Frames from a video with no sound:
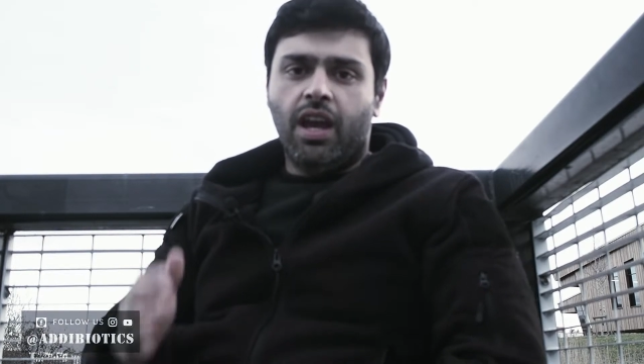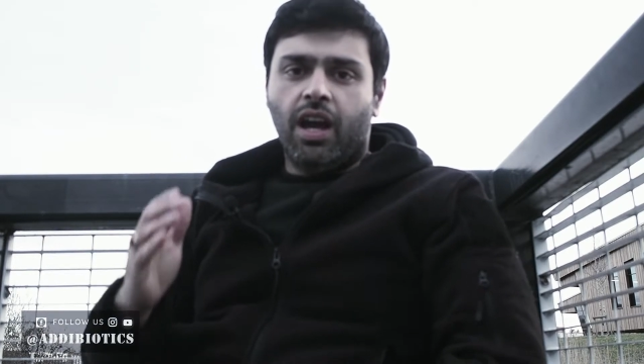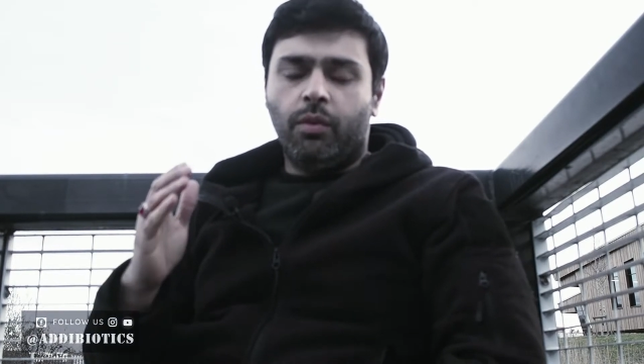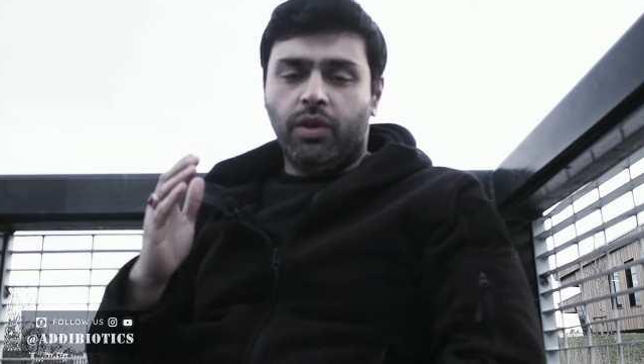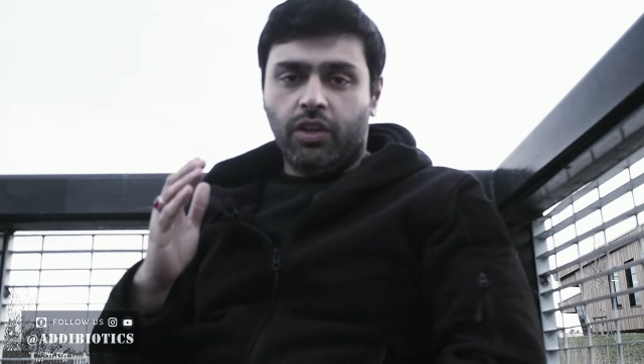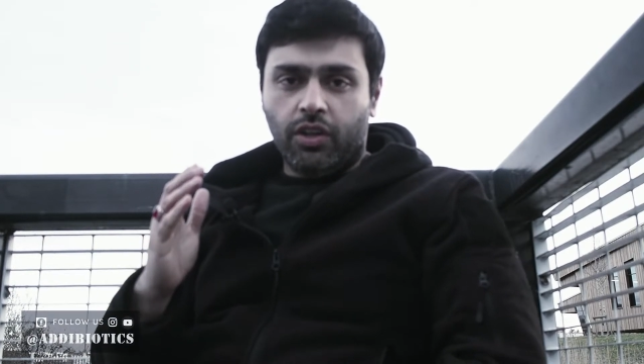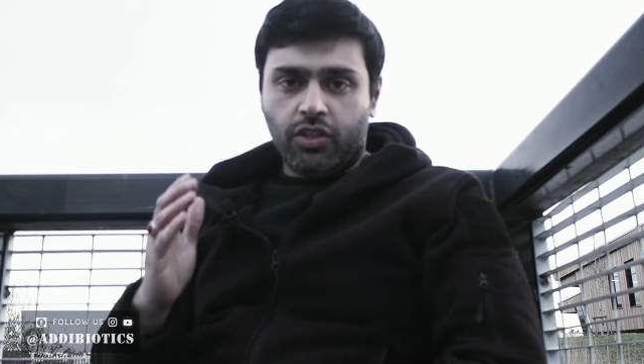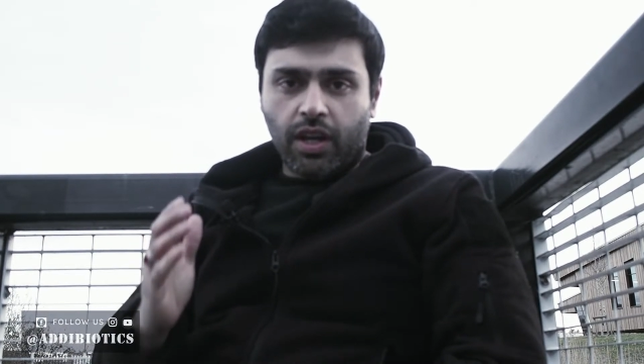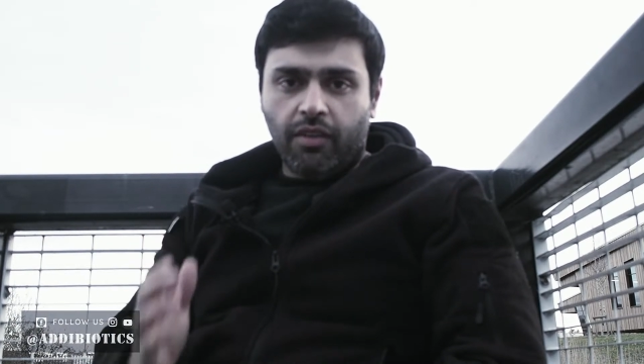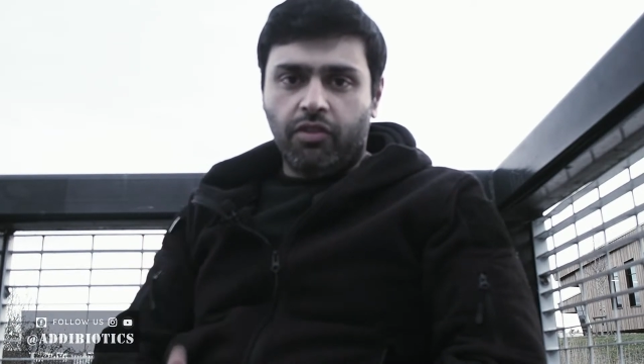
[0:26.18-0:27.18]
and we
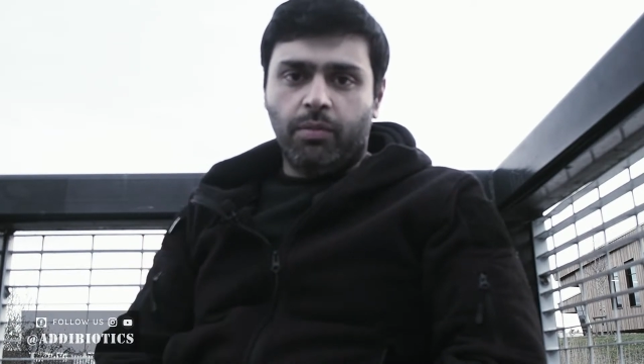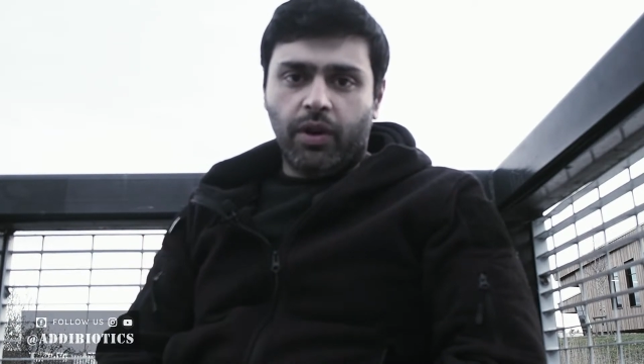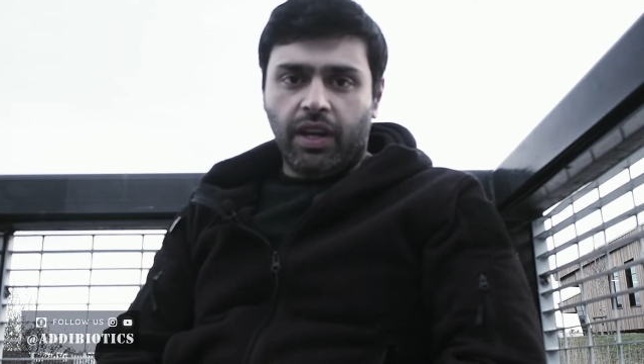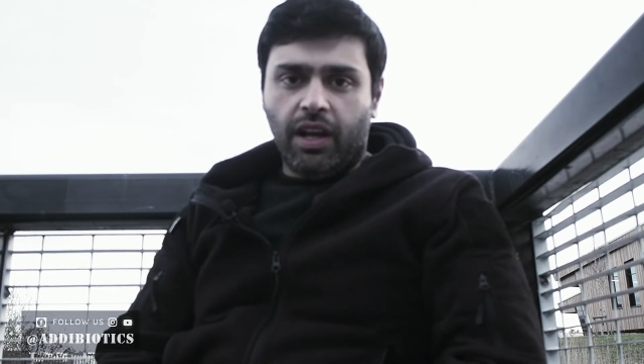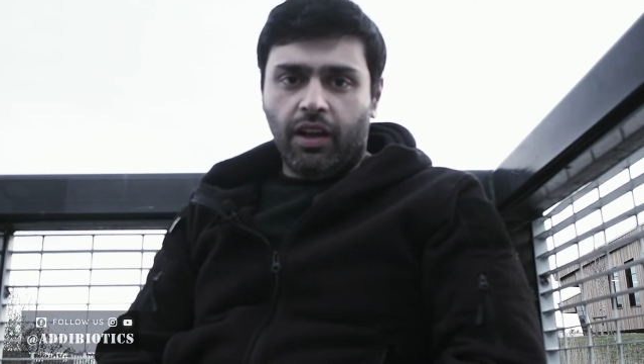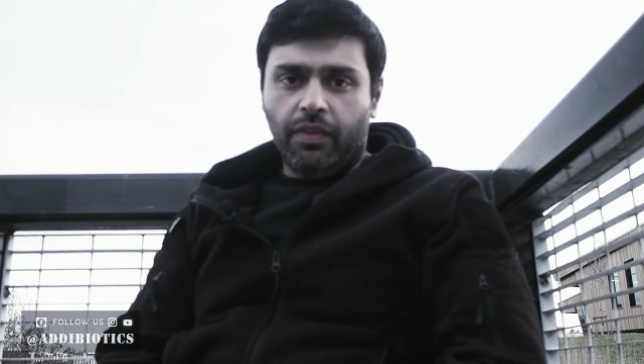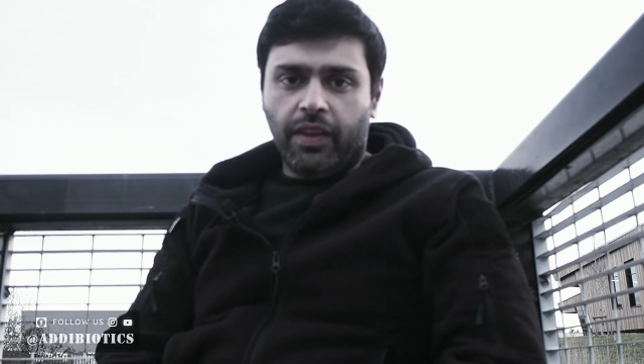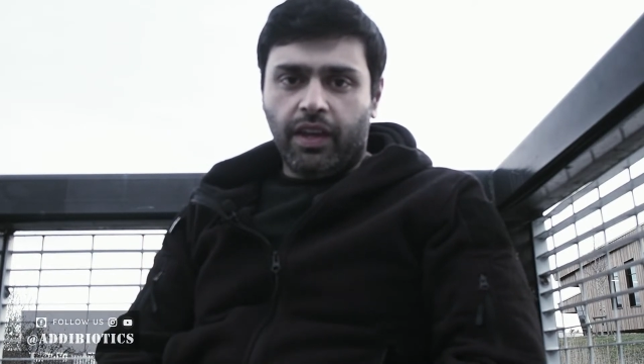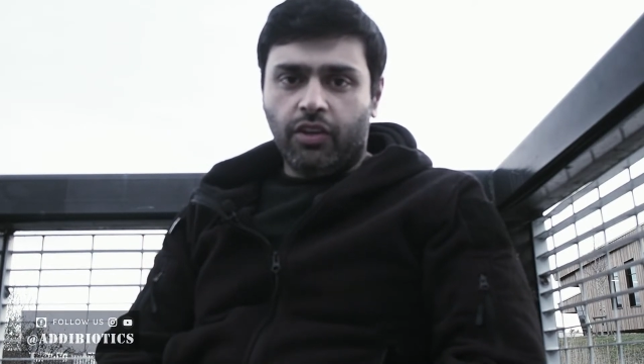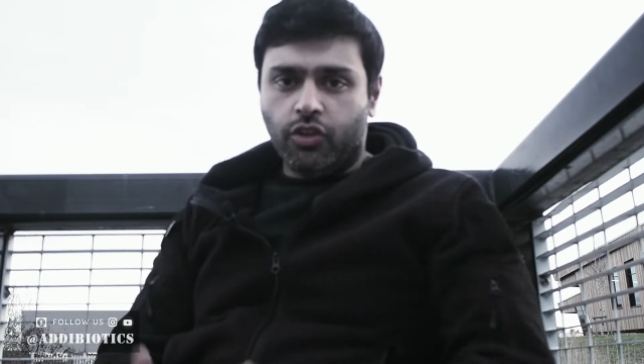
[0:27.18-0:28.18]
urge everybody out
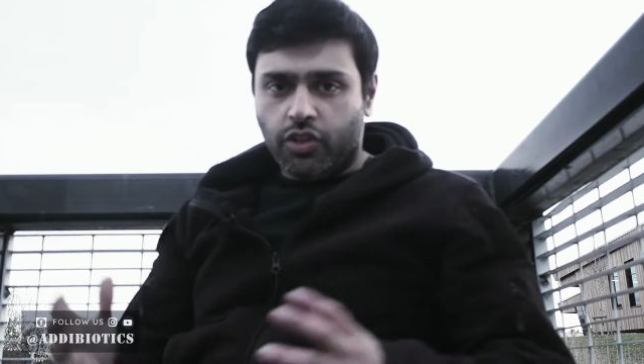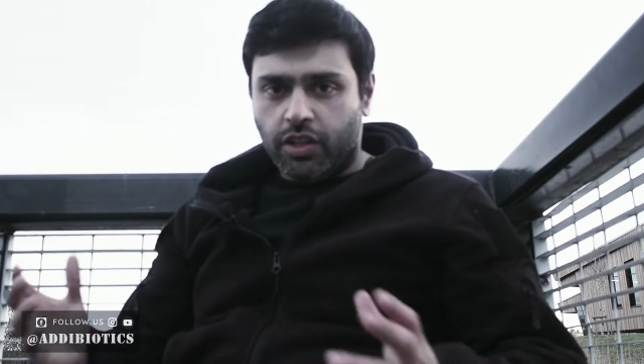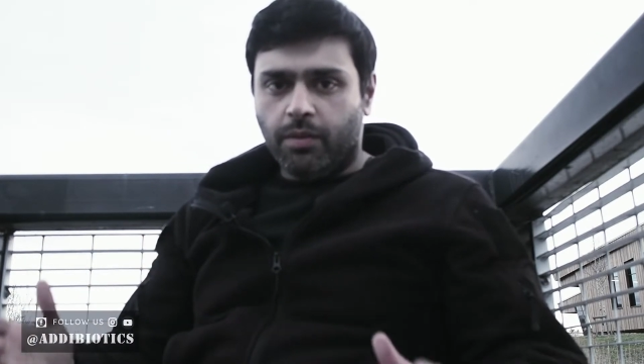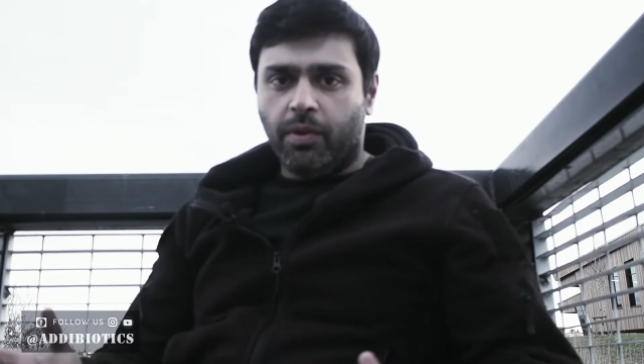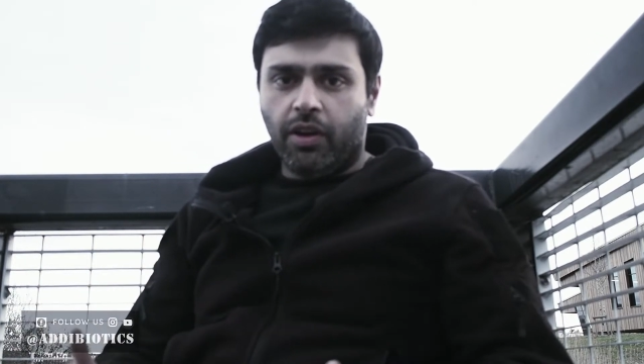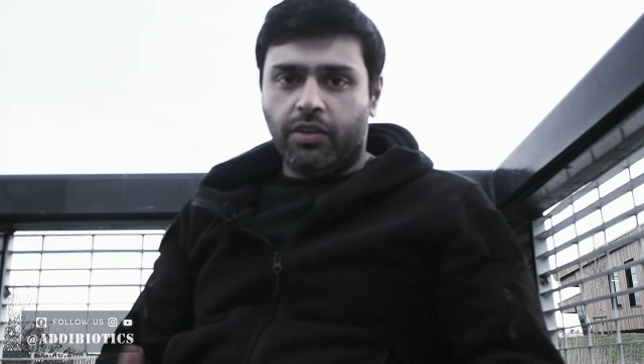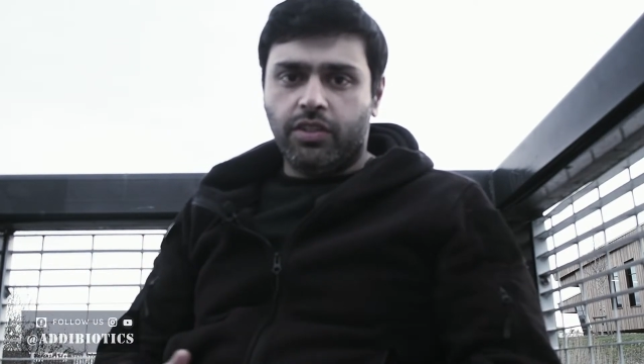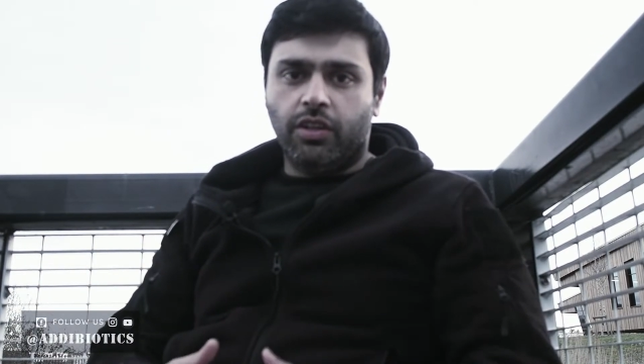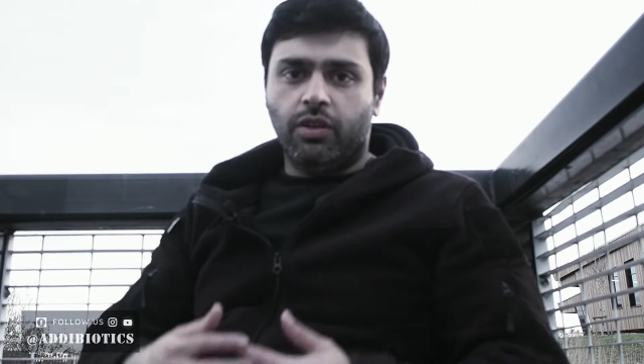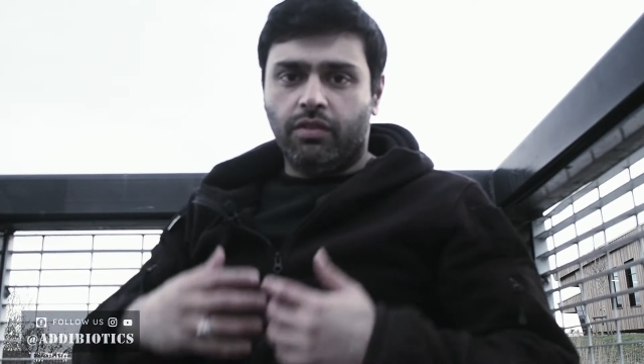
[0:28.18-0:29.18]
there, not just in the
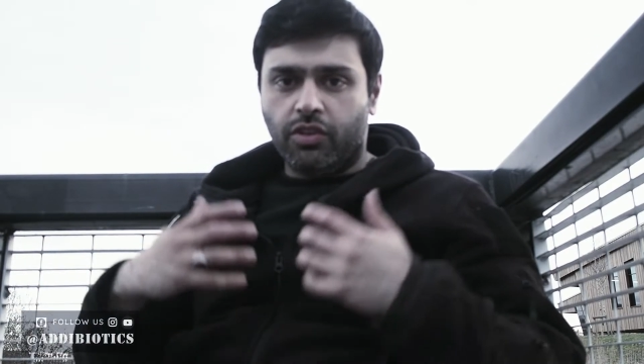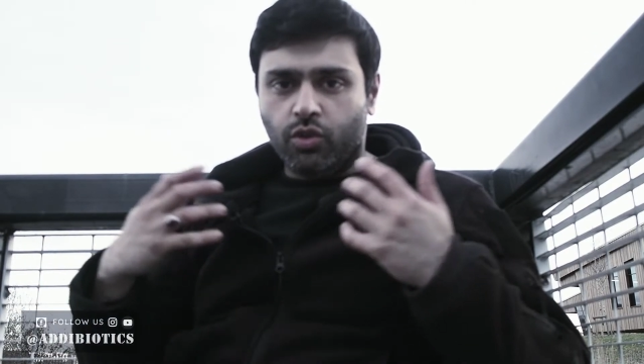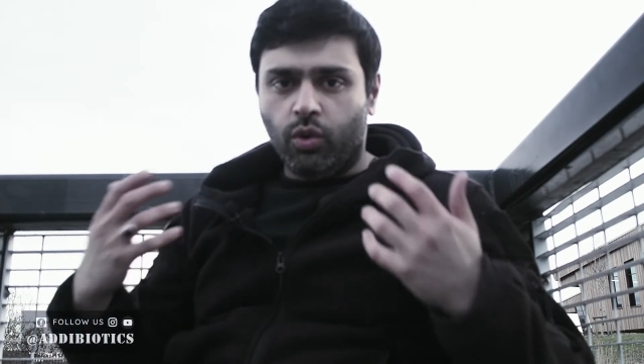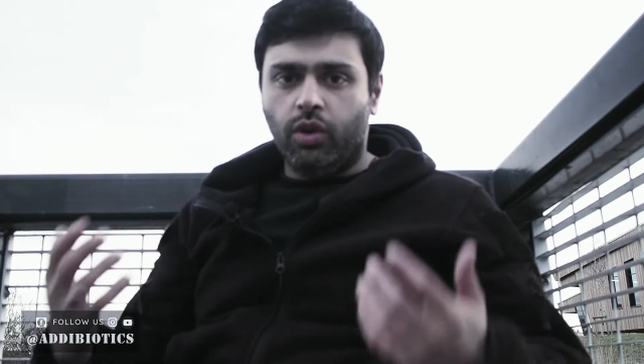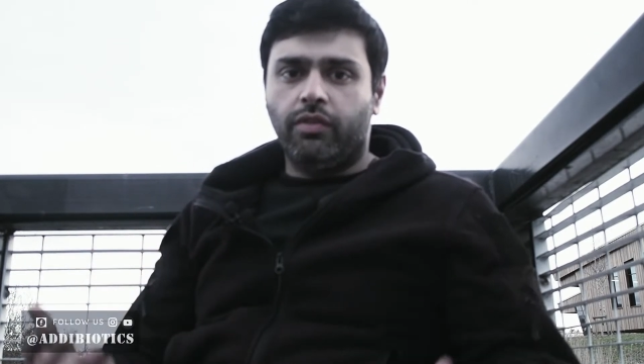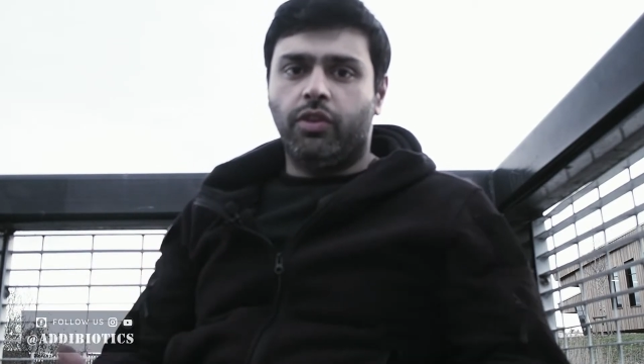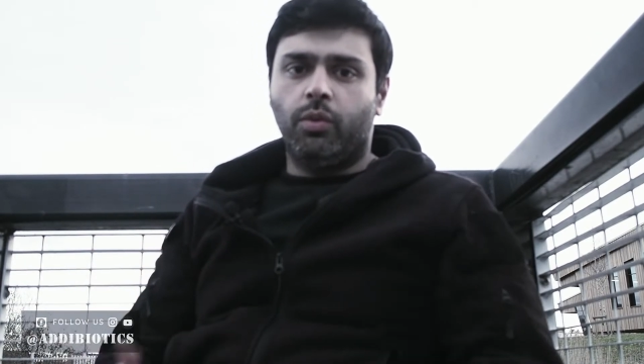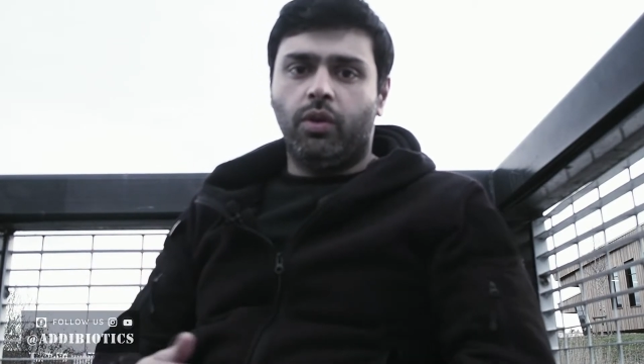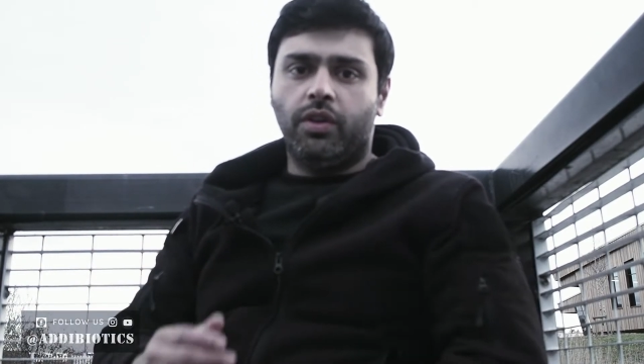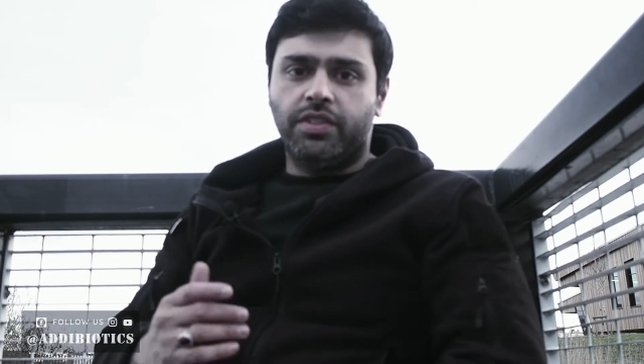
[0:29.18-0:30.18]
biotic universe, all over the world,